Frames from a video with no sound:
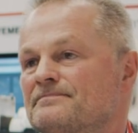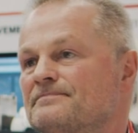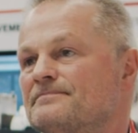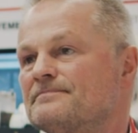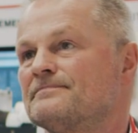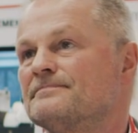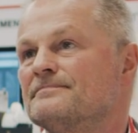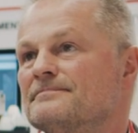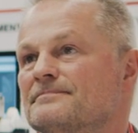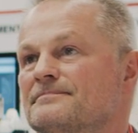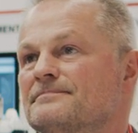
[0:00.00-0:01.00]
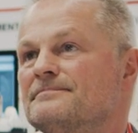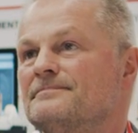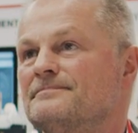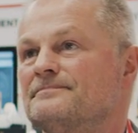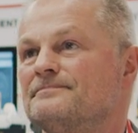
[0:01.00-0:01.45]

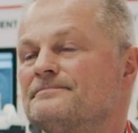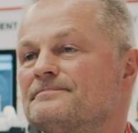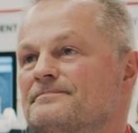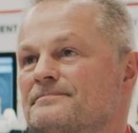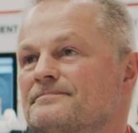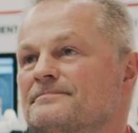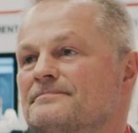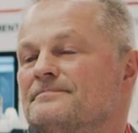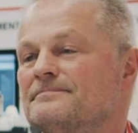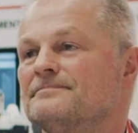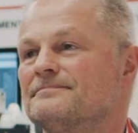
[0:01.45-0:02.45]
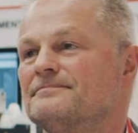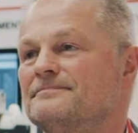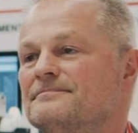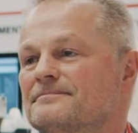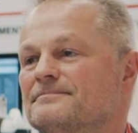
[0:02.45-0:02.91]

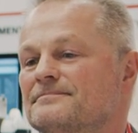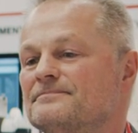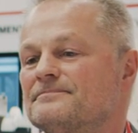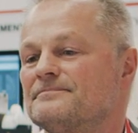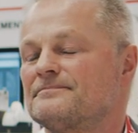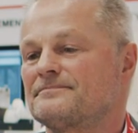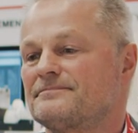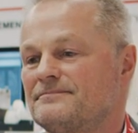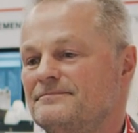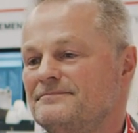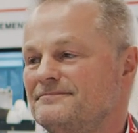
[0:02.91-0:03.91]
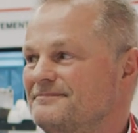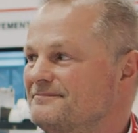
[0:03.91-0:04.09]
This person isn't speaking.